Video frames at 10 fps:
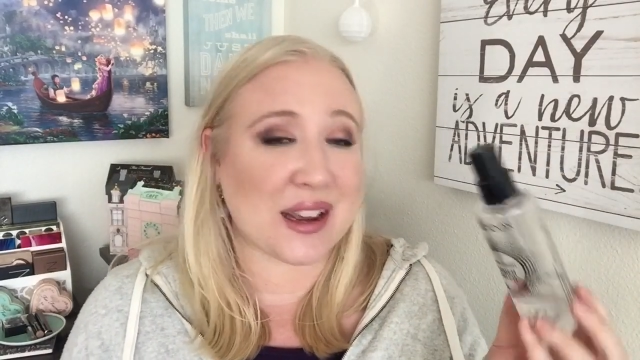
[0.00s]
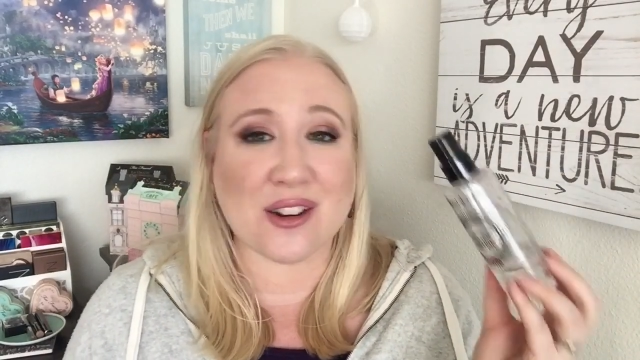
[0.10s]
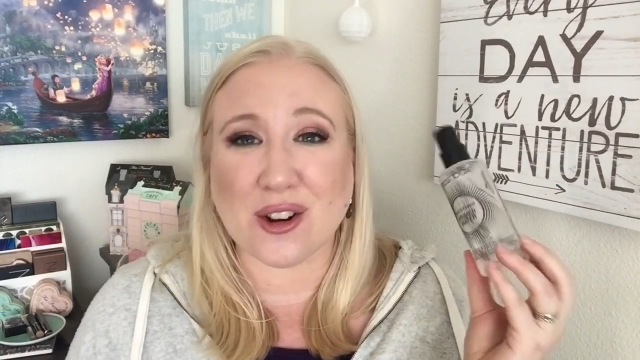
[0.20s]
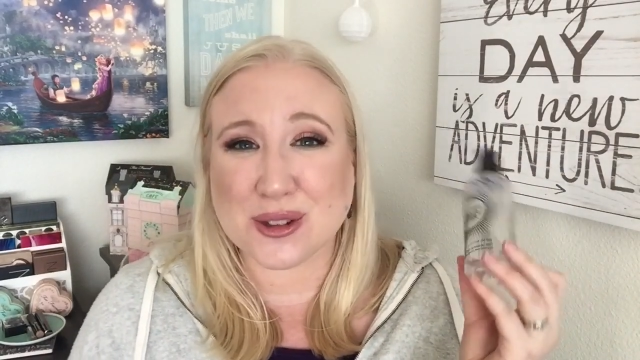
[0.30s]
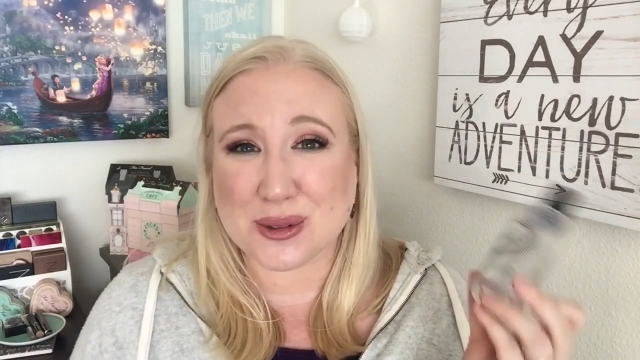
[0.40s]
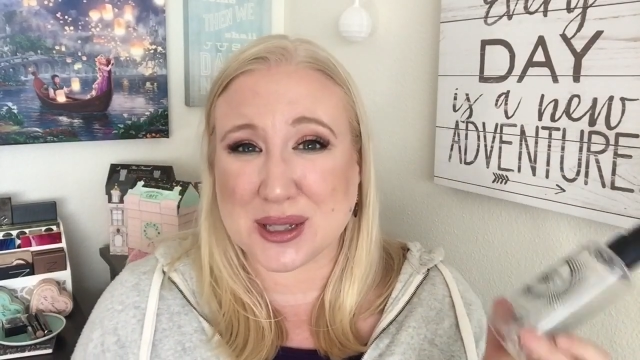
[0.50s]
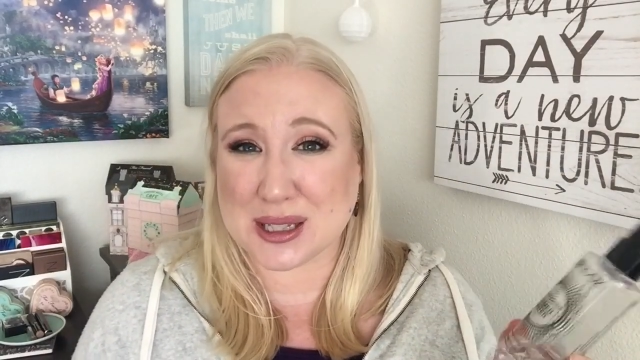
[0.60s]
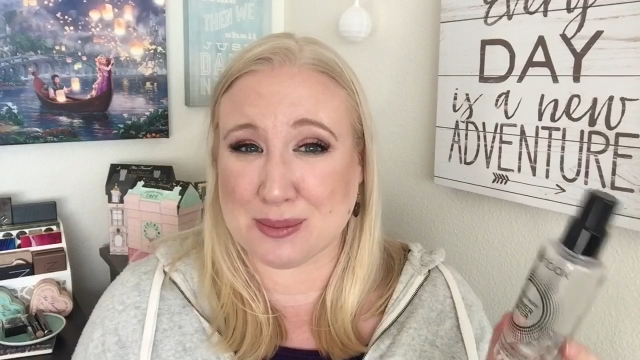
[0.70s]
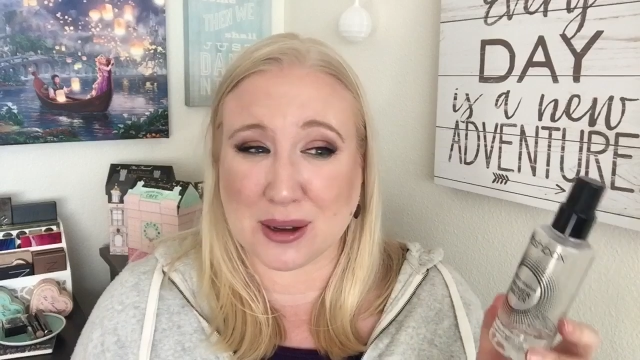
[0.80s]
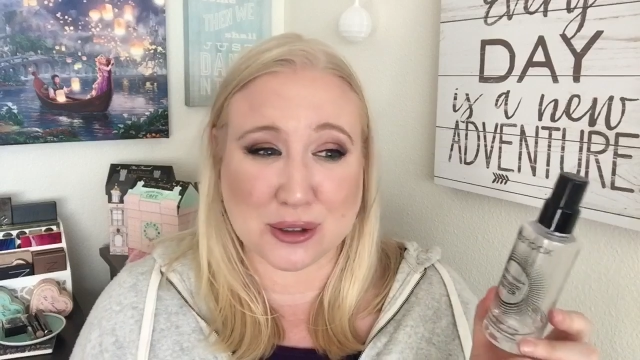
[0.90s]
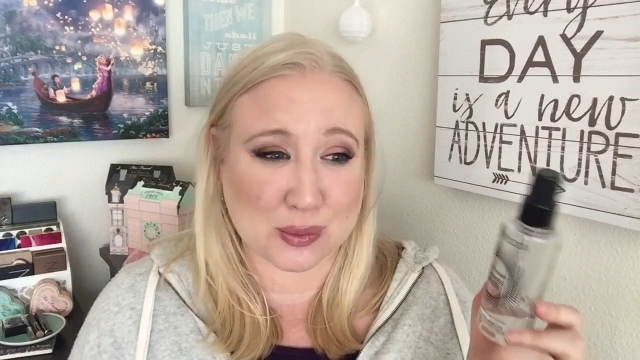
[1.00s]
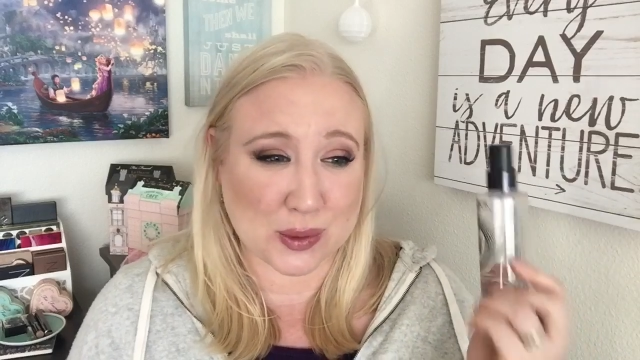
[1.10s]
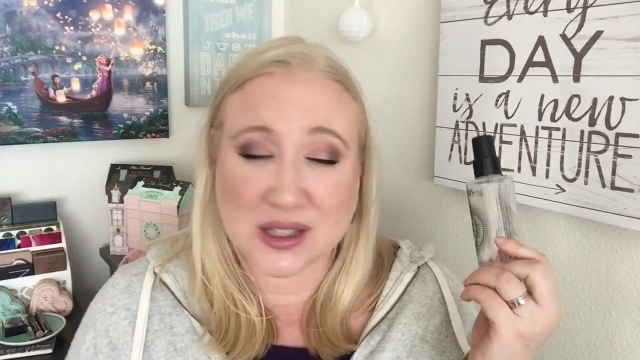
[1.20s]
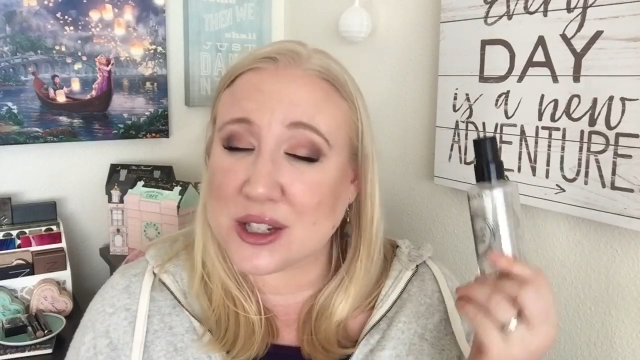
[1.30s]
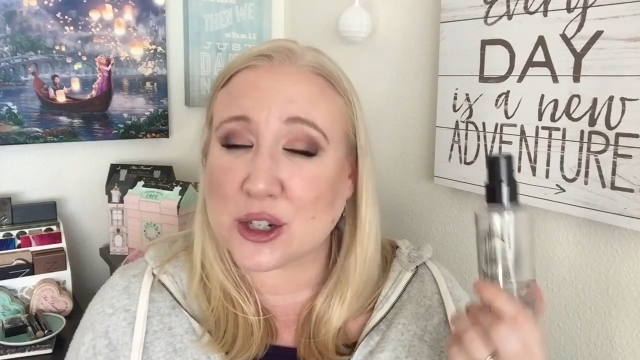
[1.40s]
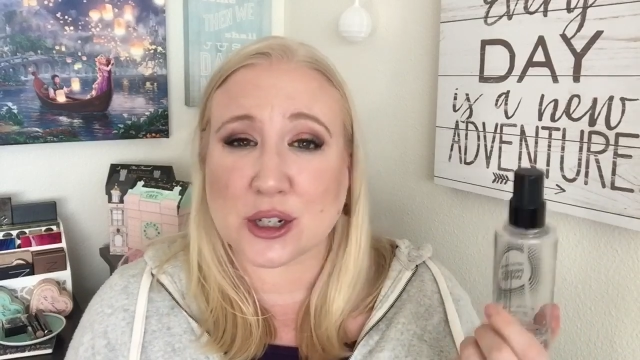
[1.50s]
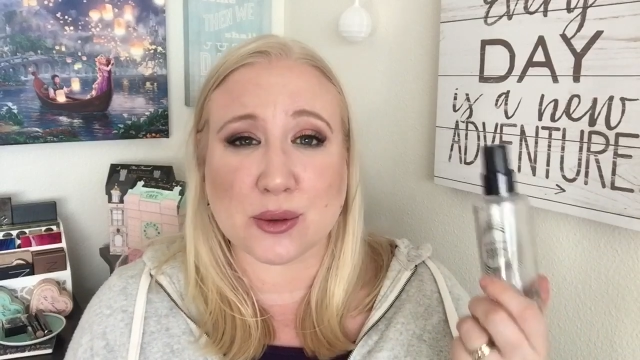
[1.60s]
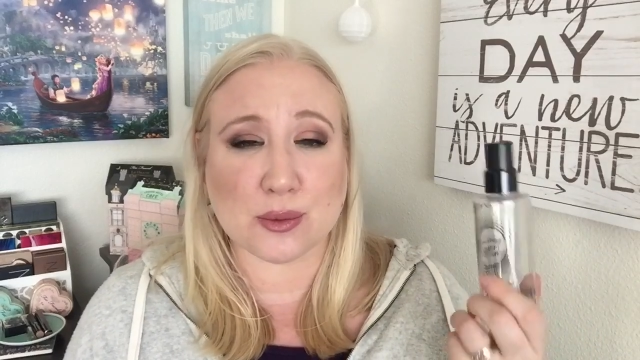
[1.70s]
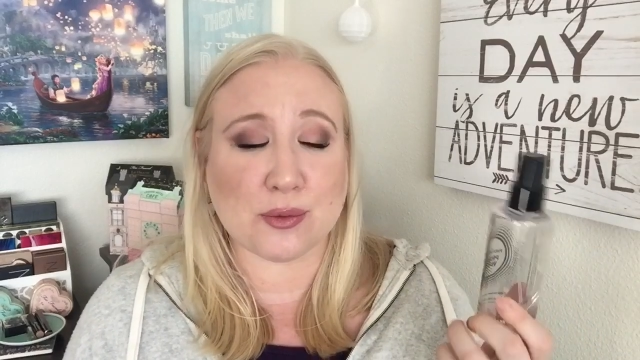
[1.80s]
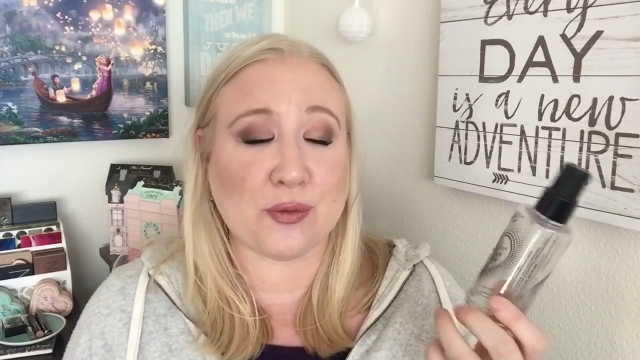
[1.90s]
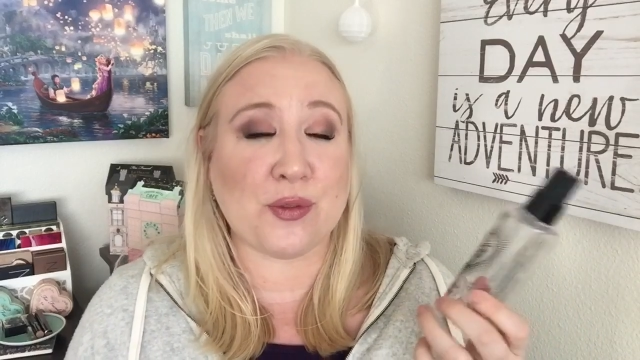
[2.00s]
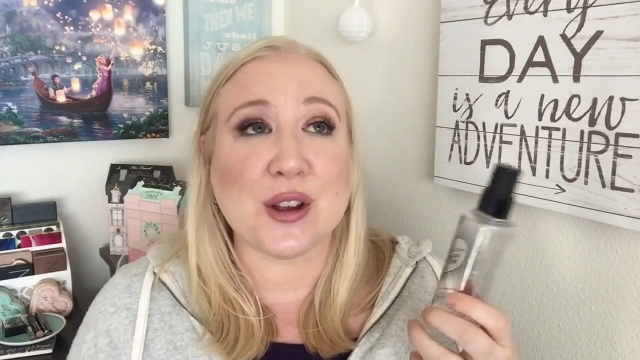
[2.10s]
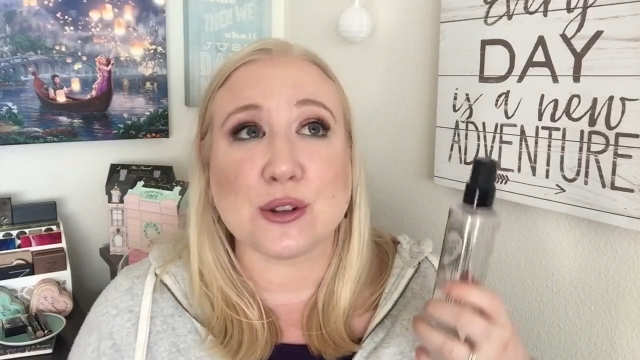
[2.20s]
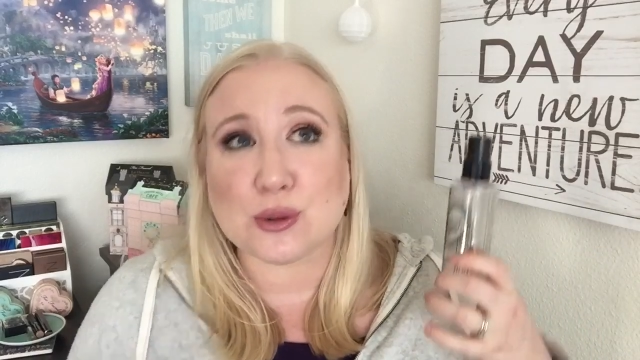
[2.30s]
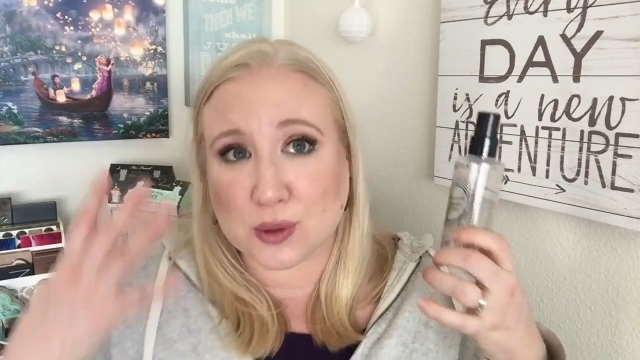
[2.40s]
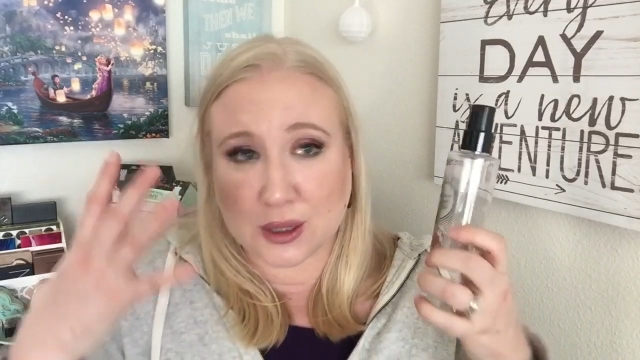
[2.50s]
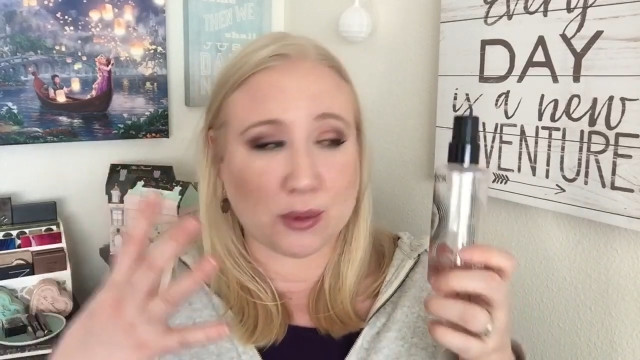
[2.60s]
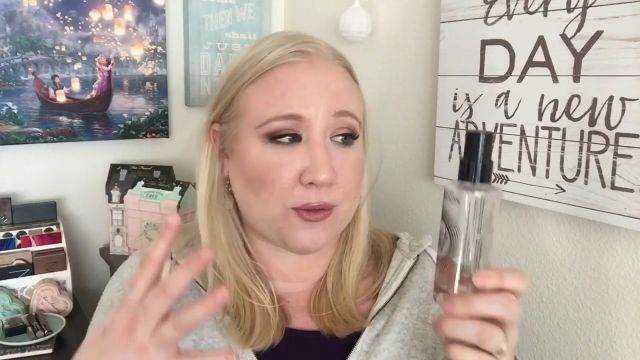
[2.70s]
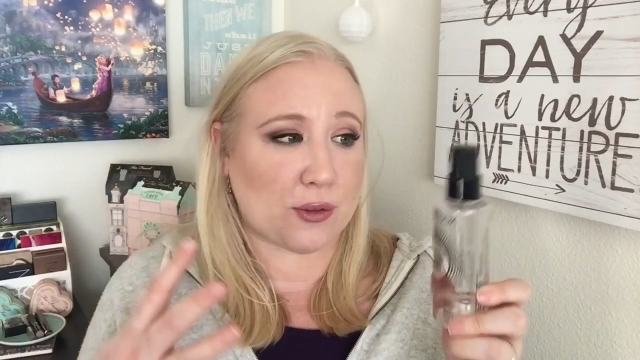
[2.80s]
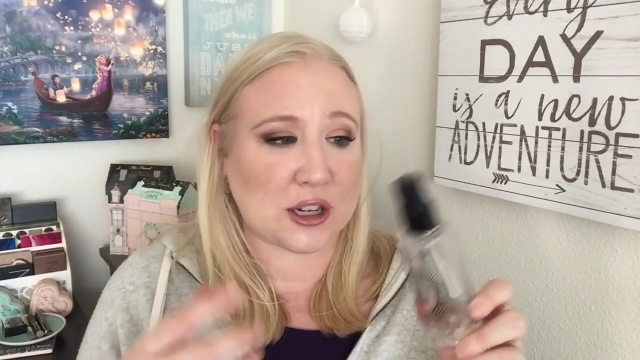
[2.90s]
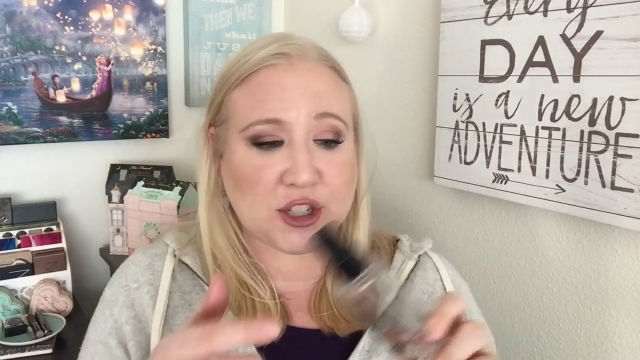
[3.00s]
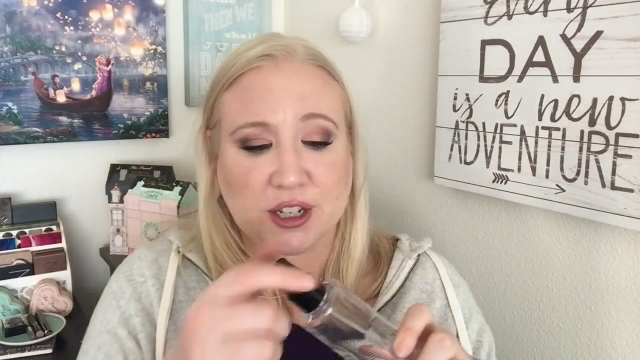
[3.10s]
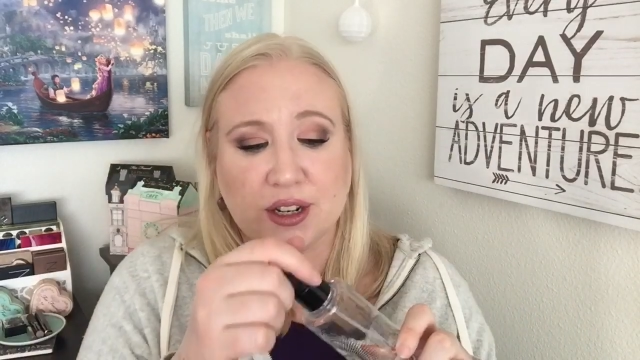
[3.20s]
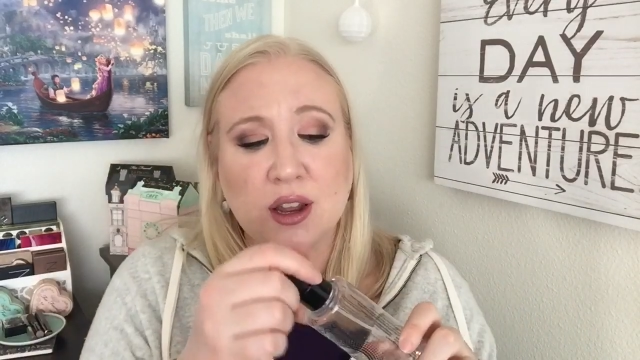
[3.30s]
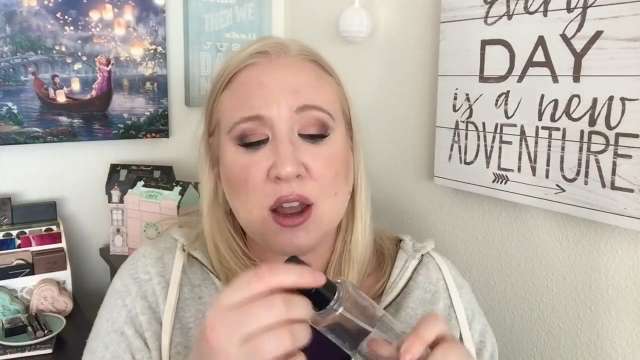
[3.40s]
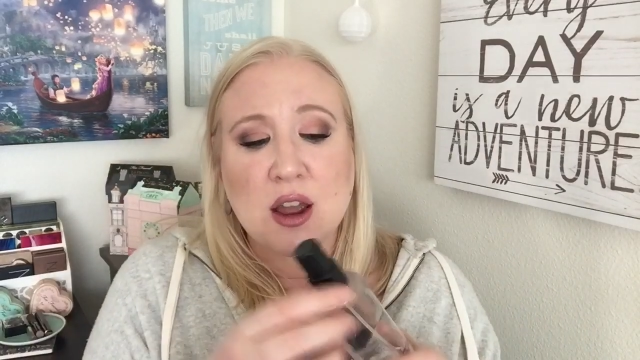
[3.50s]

It also smells really good and feels really refreshing.